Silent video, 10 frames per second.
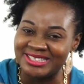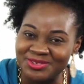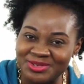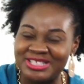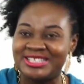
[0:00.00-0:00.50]

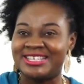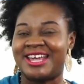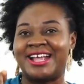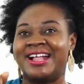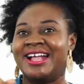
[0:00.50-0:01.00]
new
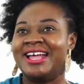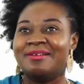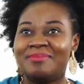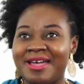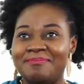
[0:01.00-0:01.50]
year,
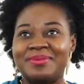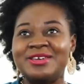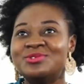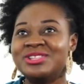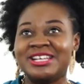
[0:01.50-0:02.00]
maybe
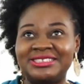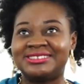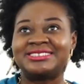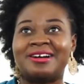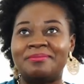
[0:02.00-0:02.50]
you need
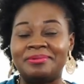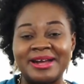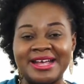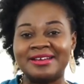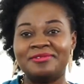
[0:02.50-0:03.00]
to stop
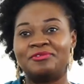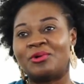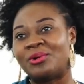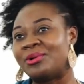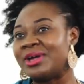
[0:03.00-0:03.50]
praying
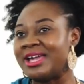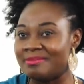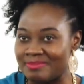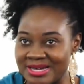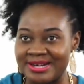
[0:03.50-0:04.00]
for a
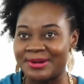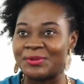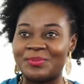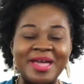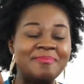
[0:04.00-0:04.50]

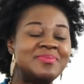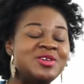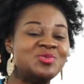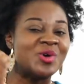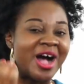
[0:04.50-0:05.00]
miracle. Maybe
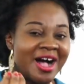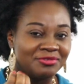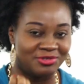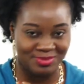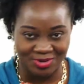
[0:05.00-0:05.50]
you
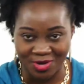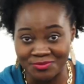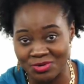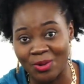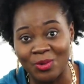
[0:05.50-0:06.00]
have to
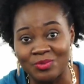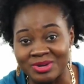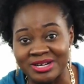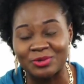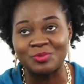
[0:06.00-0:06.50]
become your own
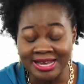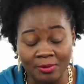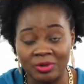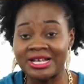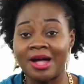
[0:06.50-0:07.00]
miracle.
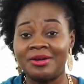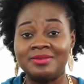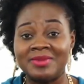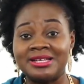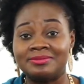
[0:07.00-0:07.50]
That was how
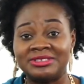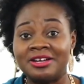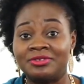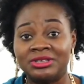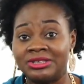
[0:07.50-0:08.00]
he made
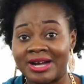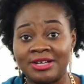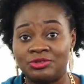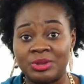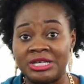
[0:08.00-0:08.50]
himself a
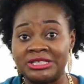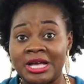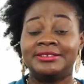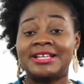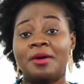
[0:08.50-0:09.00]
graduate.
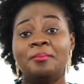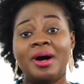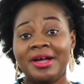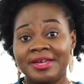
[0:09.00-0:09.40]
Now, more